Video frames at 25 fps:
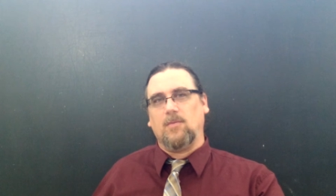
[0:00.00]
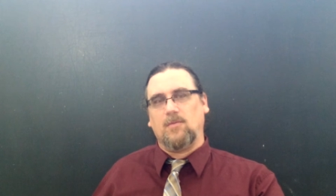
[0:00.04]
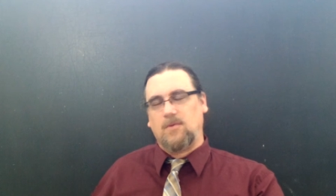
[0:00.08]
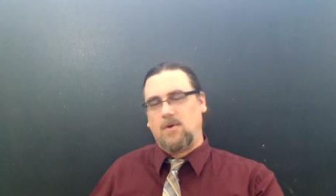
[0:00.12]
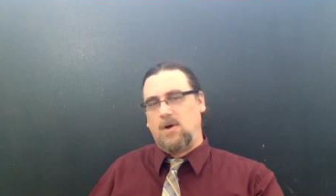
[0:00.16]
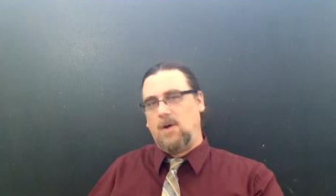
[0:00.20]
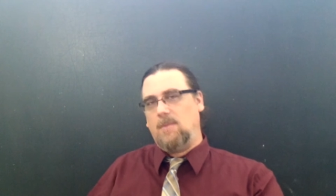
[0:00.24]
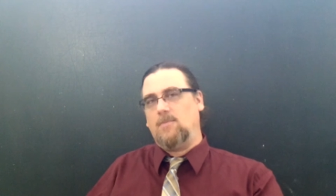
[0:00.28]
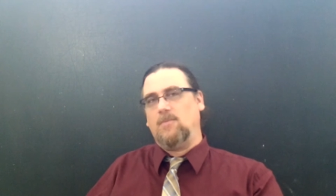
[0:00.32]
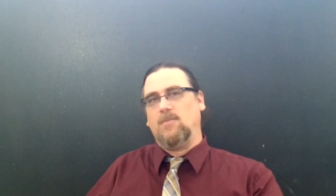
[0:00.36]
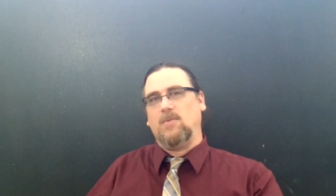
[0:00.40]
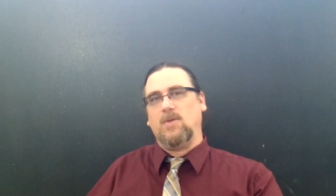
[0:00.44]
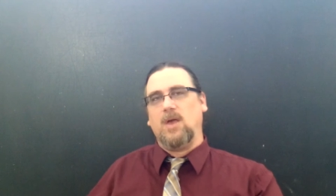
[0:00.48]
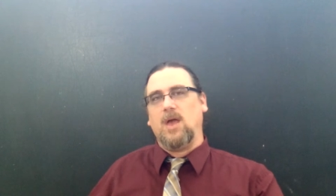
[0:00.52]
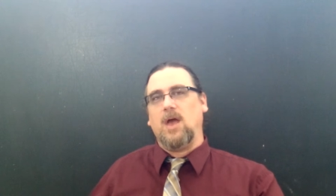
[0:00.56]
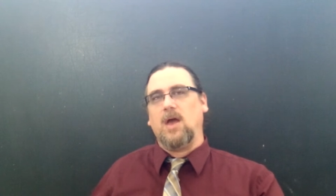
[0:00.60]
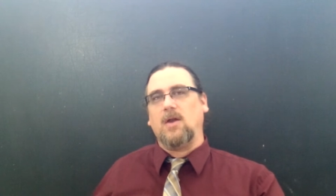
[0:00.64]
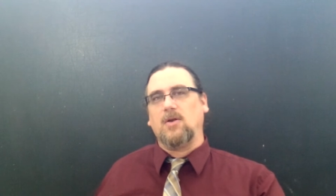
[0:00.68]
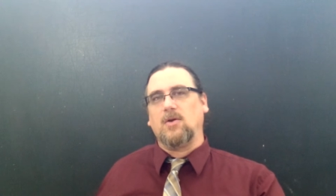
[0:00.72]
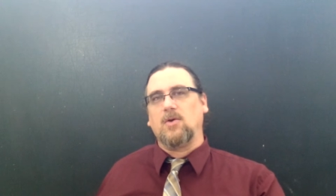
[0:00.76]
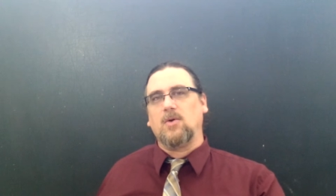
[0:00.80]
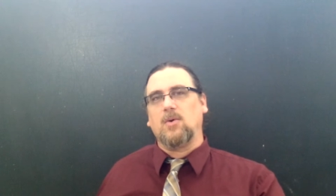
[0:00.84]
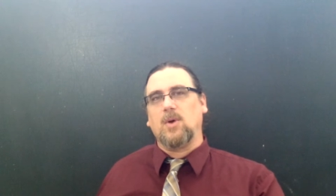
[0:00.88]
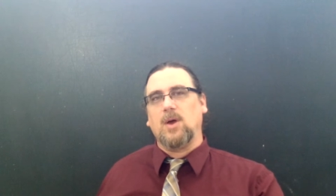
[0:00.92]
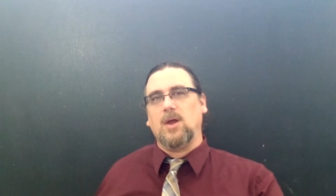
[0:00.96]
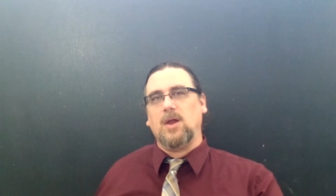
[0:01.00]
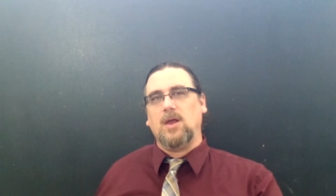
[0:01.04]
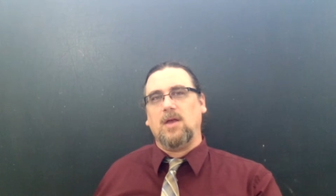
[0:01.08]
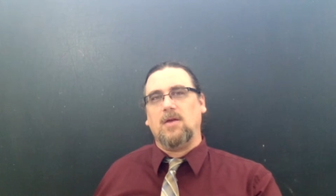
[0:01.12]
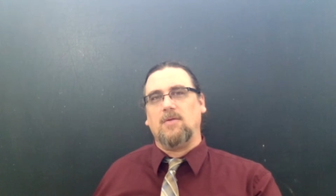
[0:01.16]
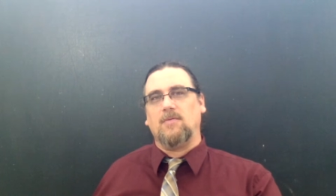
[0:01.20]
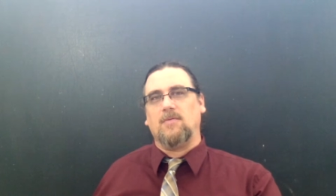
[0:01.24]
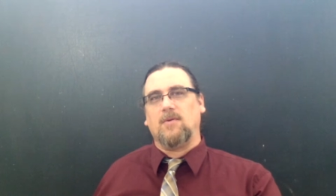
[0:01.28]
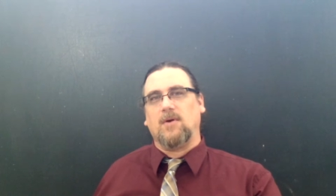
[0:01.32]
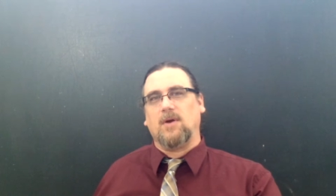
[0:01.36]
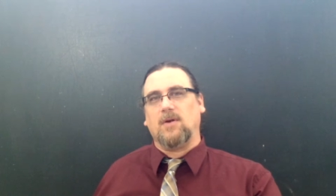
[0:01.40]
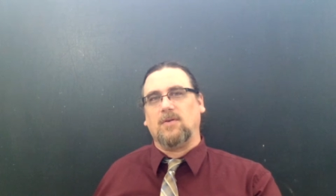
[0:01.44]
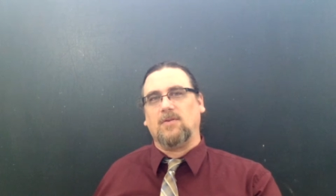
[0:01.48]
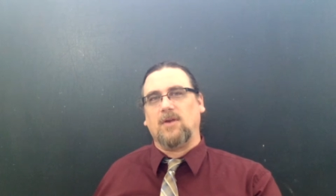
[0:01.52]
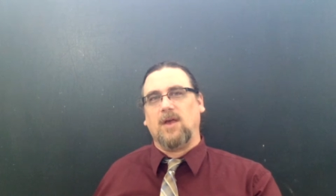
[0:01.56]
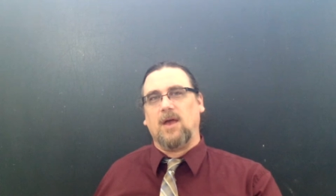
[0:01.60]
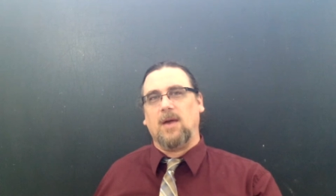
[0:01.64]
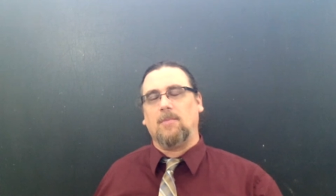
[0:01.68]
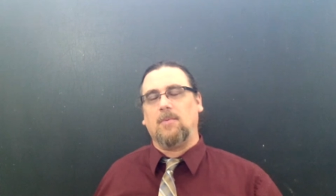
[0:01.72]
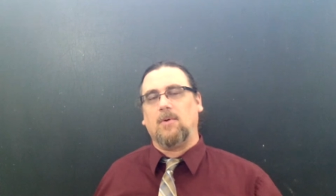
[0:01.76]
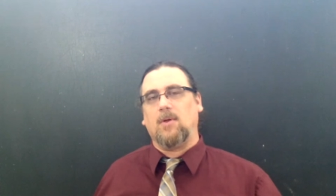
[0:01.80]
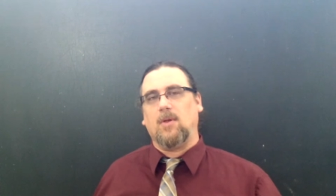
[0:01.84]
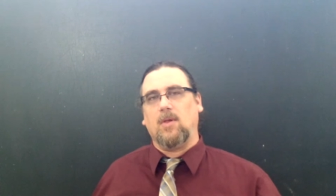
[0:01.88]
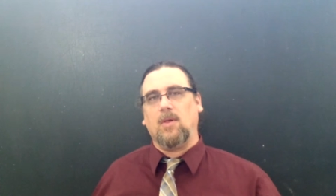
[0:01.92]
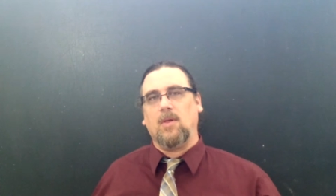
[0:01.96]
from the Enchiridion, for
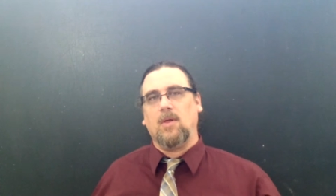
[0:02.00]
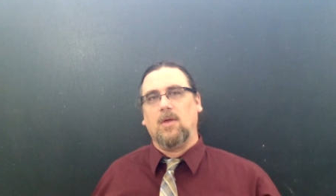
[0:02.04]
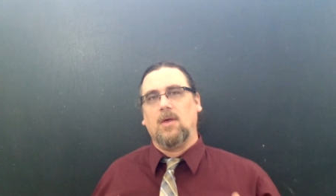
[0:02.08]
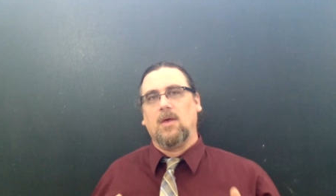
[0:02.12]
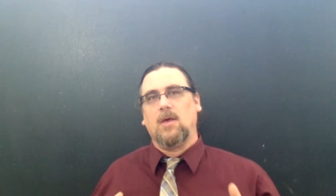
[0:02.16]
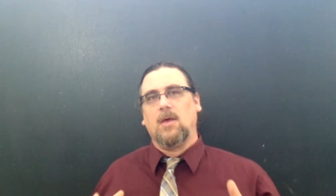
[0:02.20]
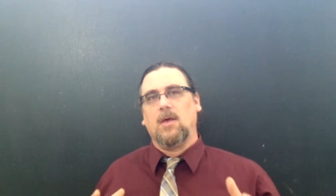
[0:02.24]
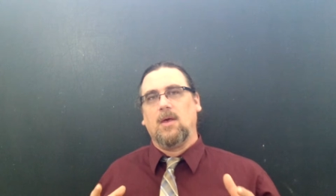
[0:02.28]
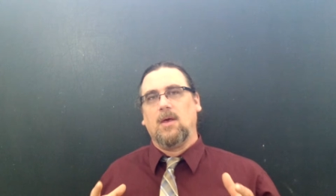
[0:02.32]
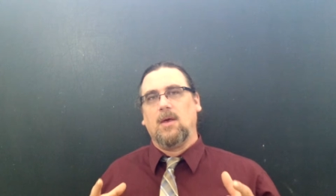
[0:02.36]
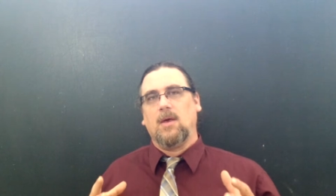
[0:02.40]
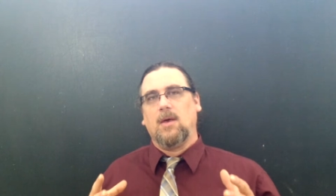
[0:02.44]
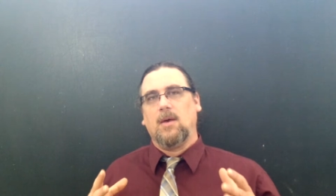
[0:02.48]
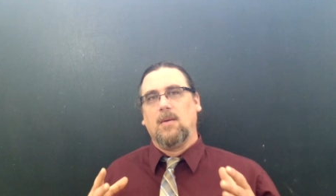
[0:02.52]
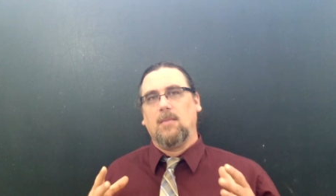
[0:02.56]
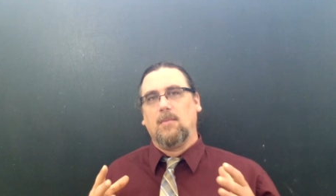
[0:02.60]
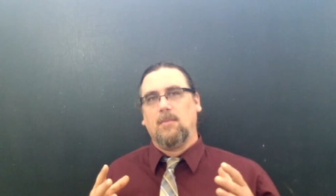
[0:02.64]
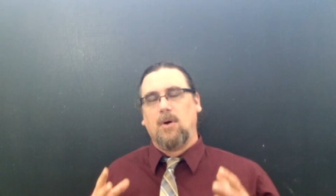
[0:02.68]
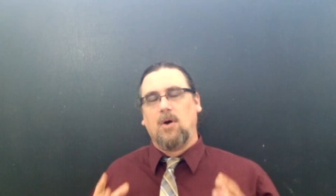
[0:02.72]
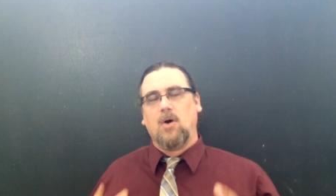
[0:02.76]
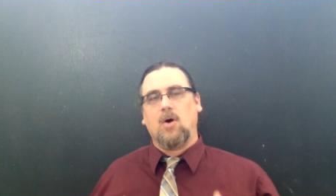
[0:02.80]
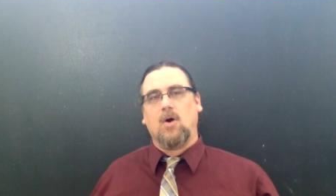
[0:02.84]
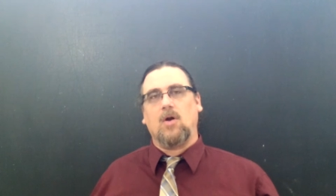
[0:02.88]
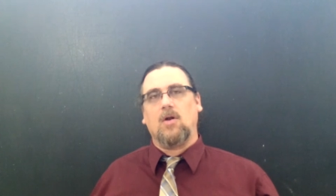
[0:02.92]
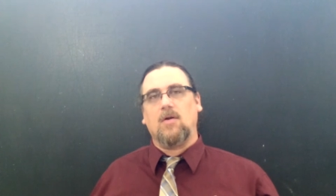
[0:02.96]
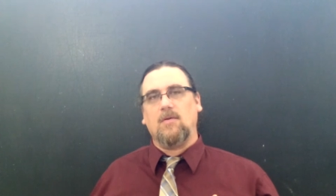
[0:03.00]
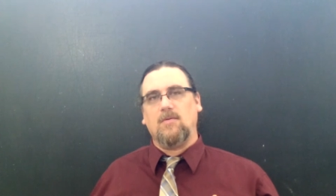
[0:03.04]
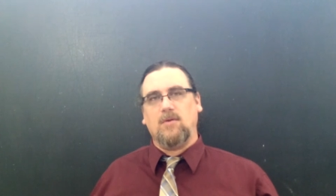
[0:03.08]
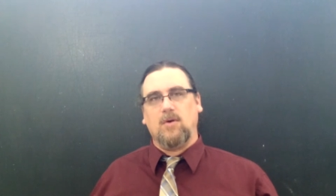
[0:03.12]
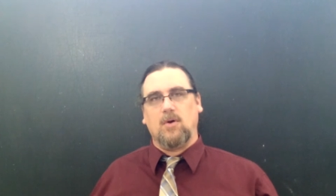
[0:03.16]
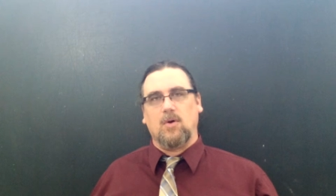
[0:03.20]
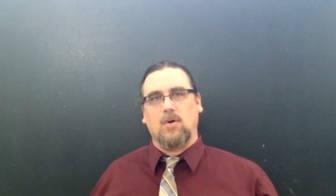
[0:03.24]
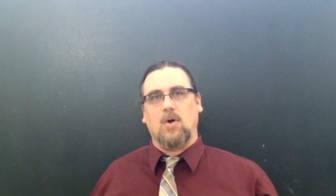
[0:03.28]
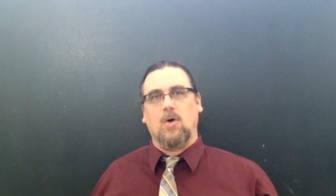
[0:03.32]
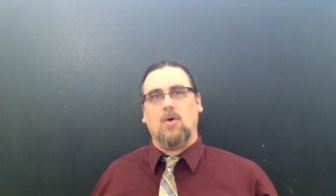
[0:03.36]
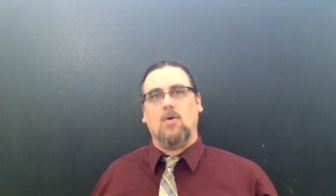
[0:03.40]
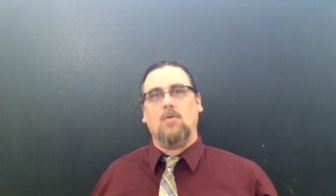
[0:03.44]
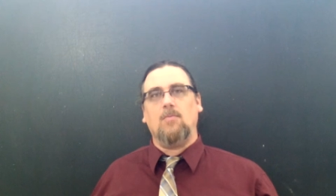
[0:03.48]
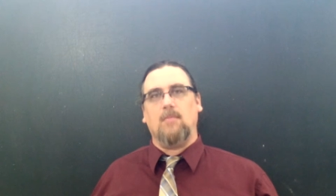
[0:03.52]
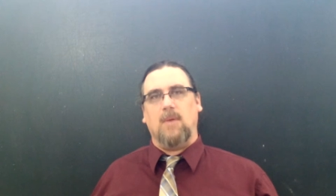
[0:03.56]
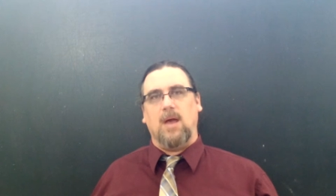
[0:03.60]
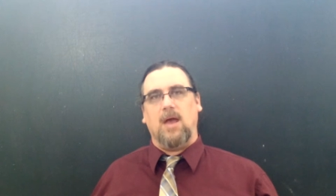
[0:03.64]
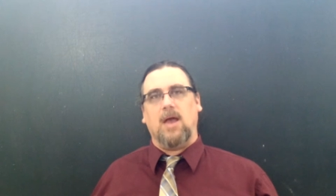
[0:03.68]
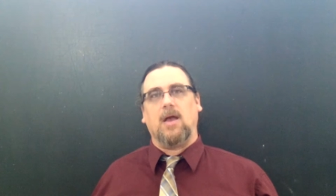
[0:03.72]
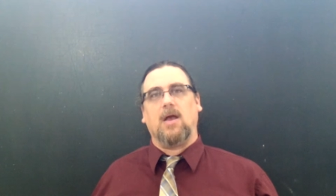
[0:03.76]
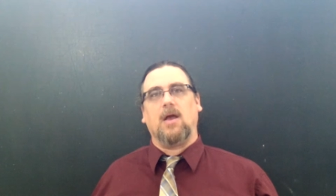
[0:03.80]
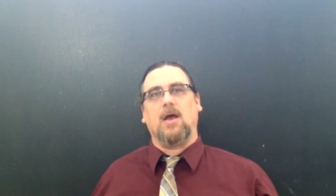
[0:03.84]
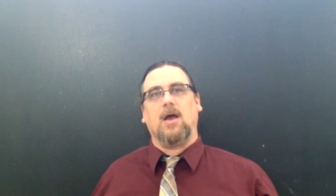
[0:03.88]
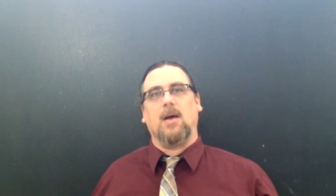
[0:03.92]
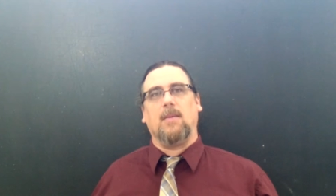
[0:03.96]
example, part of your own
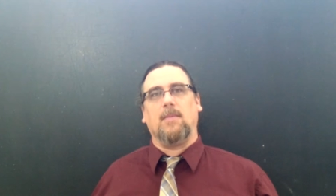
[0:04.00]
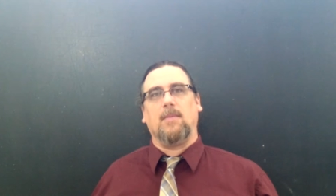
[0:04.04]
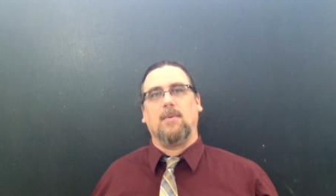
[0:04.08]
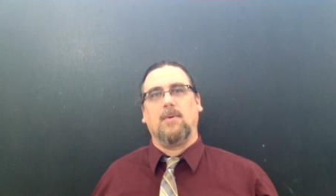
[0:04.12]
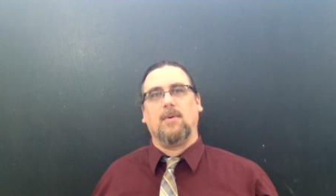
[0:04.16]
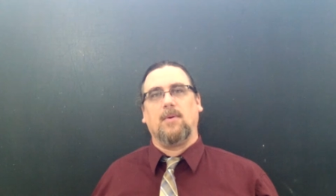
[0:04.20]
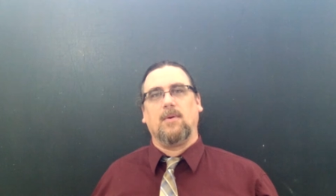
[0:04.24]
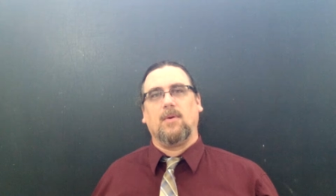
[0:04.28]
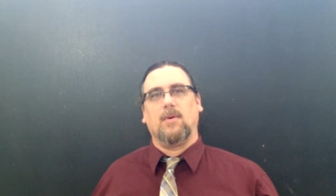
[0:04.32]
makeup.